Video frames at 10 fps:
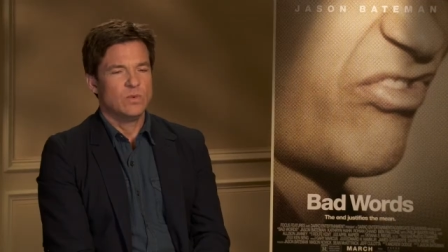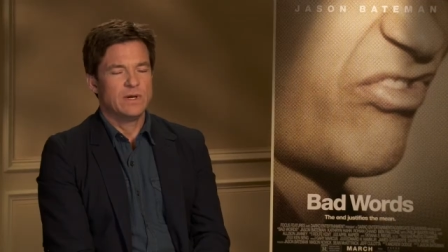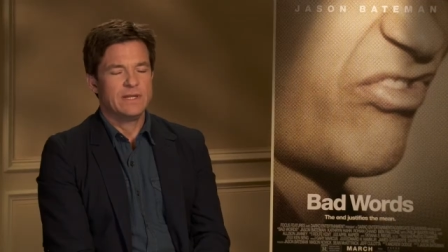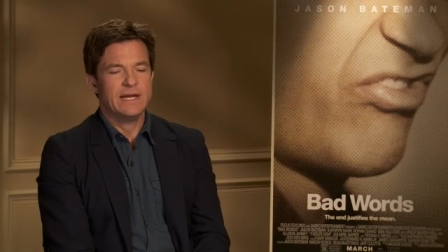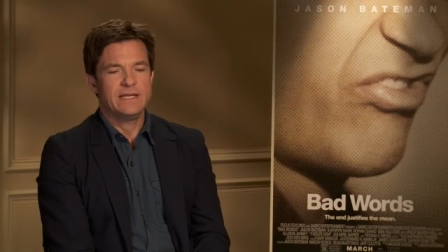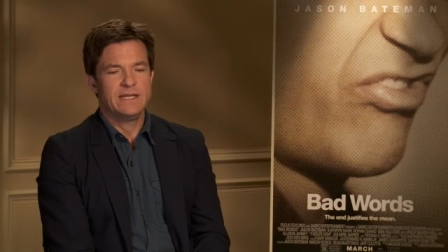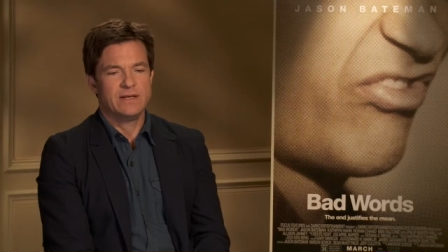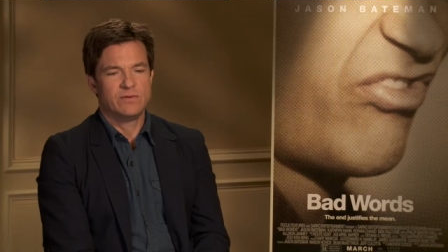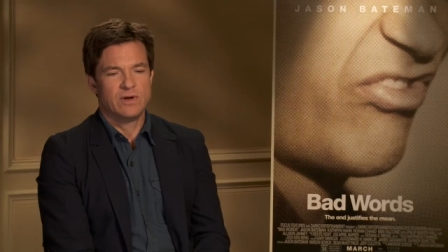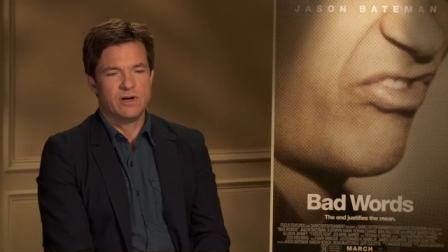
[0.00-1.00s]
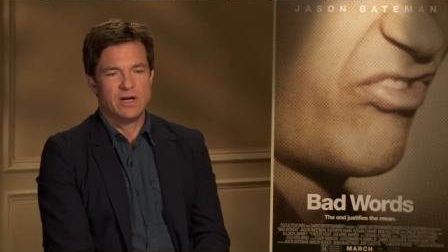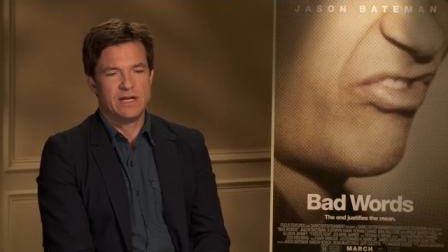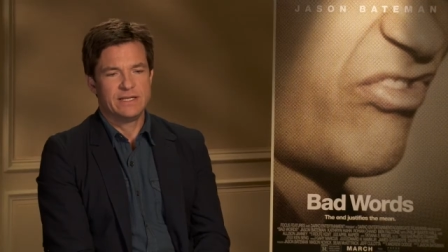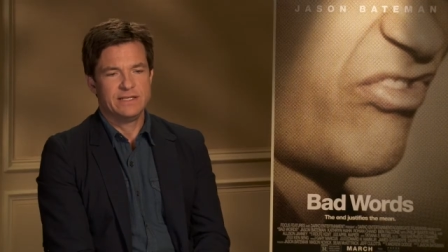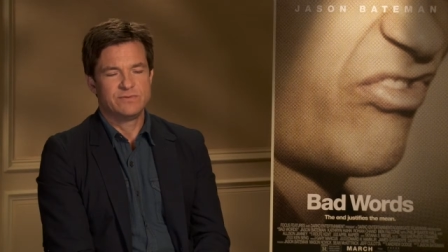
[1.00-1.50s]
Well, that kid
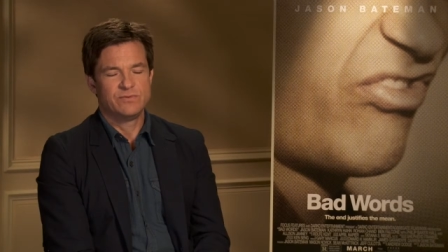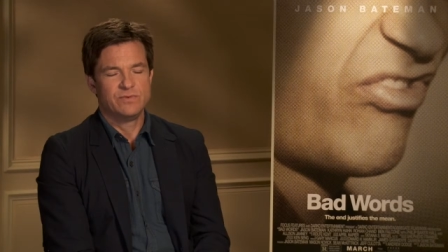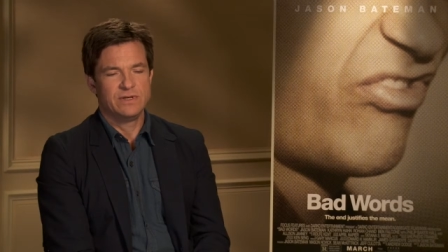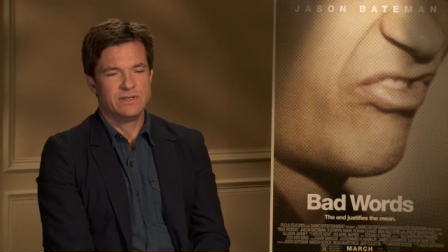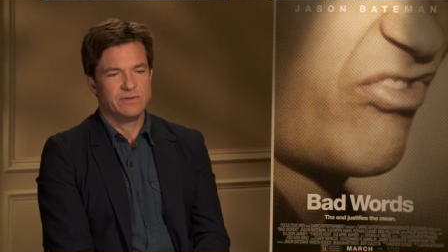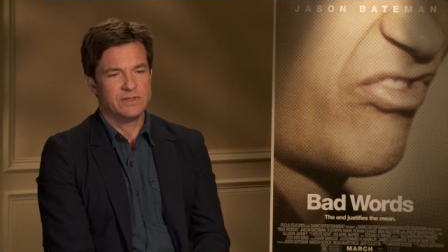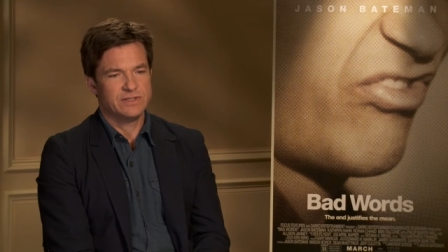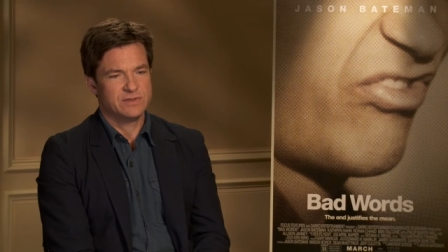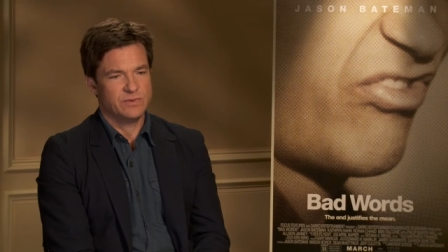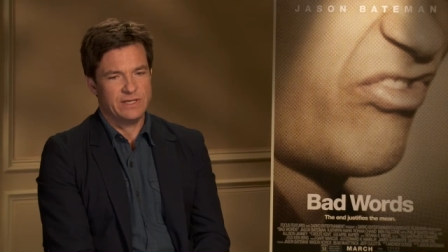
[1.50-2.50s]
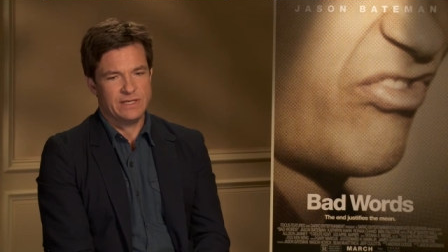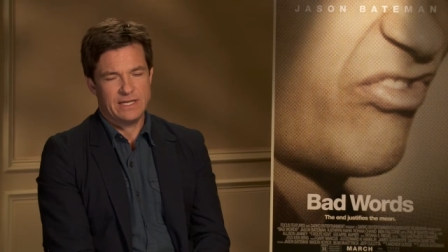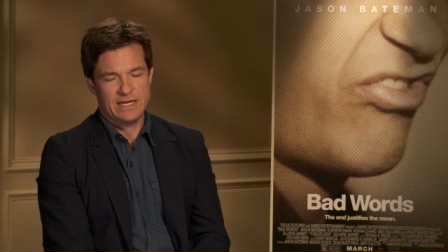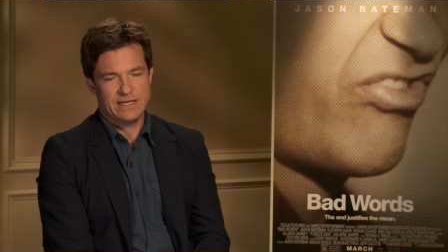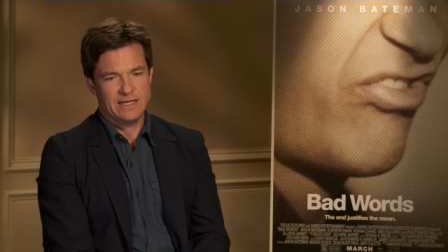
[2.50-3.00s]
Rohan, he's really really
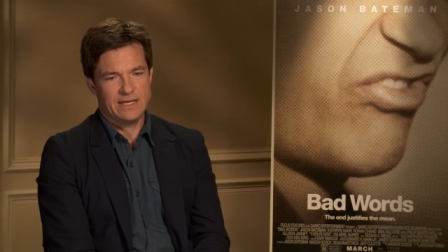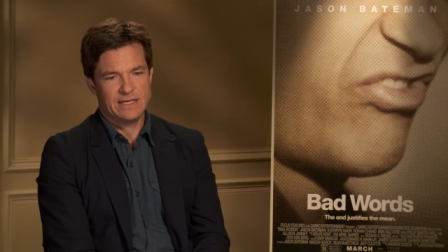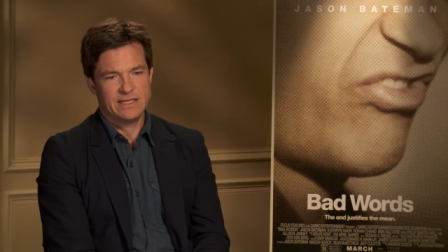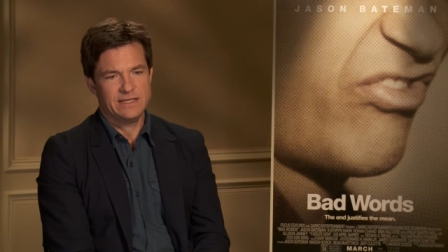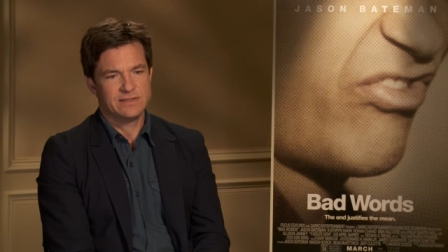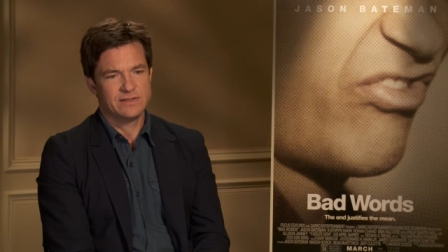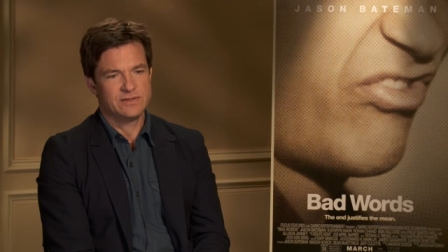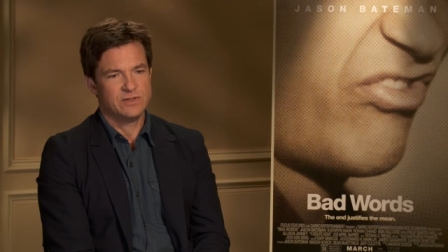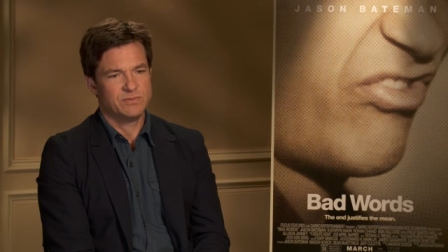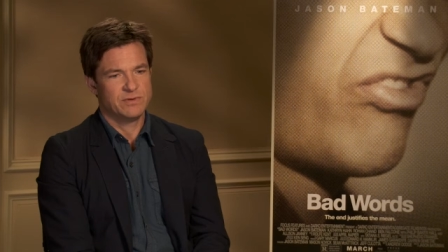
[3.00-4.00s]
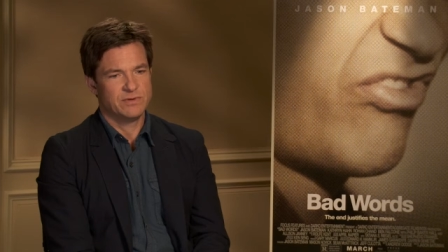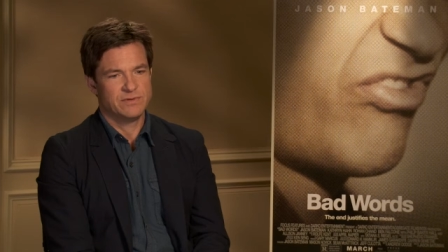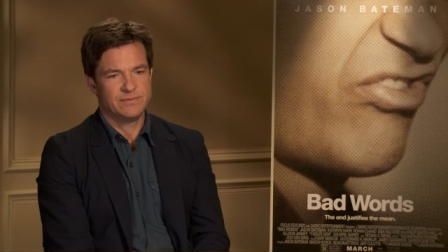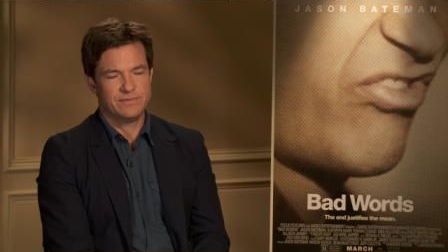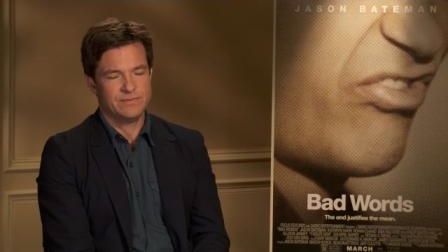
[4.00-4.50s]
sweet, and and he's a
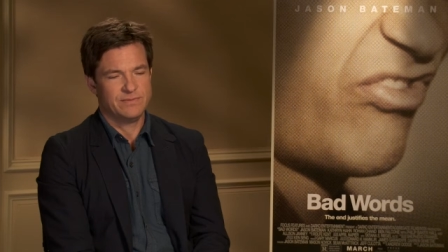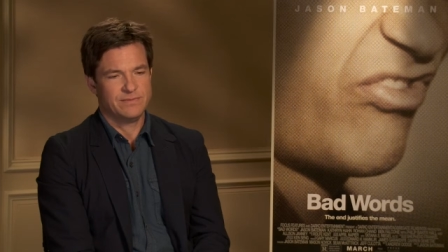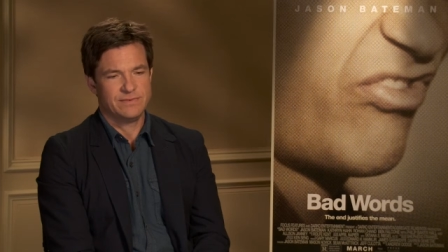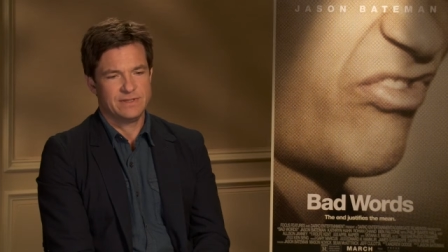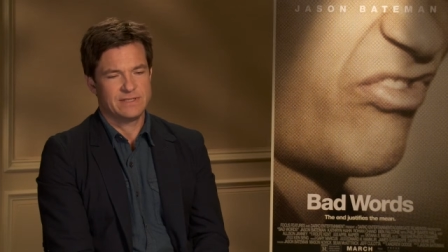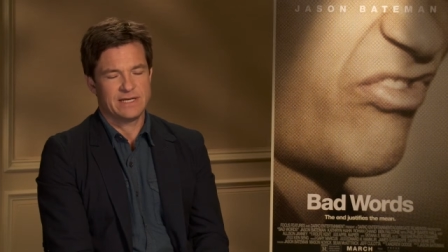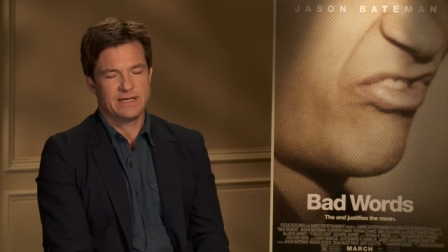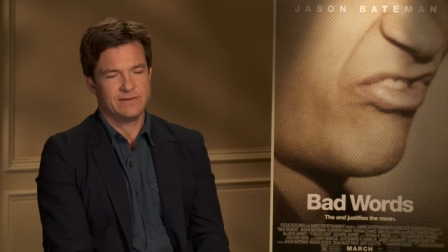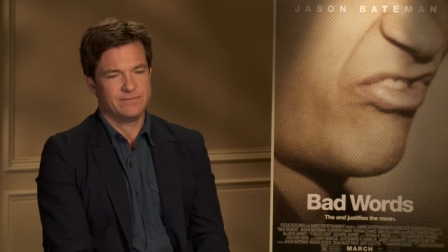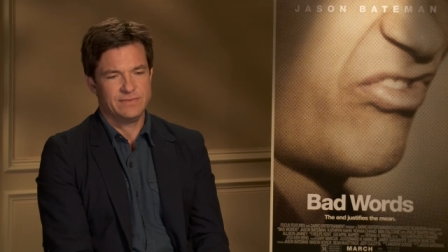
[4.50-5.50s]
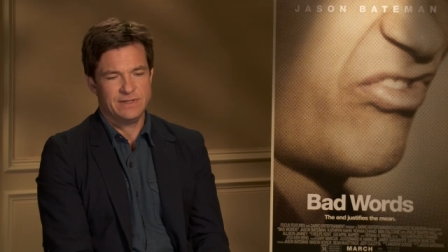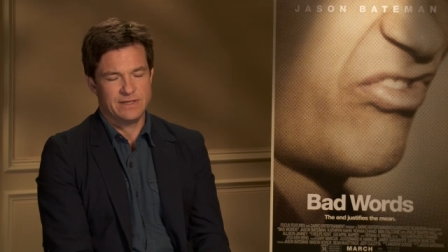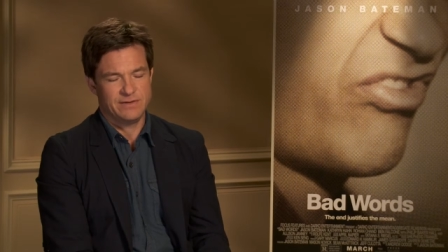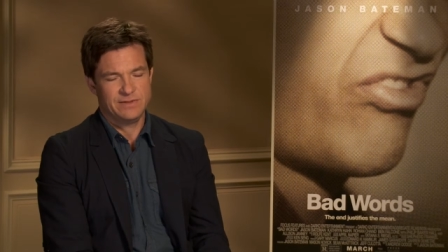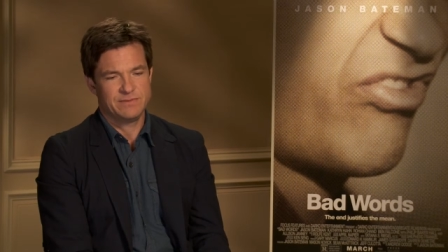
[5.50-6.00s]
super. He's like a you
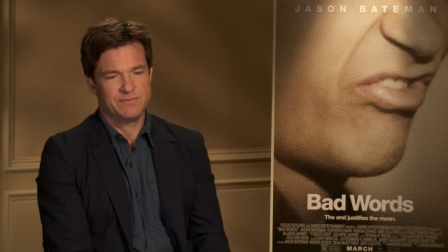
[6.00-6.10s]
know he's a